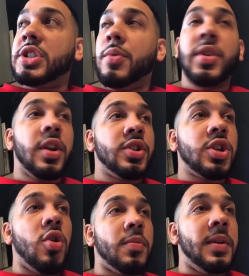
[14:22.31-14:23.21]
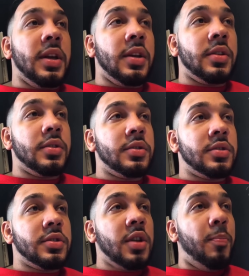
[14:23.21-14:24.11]
Yeah, she wanted to choke just, me. Like,
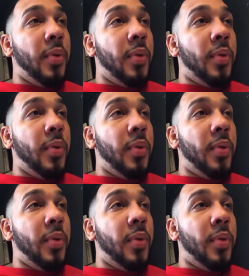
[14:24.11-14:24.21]
yeah.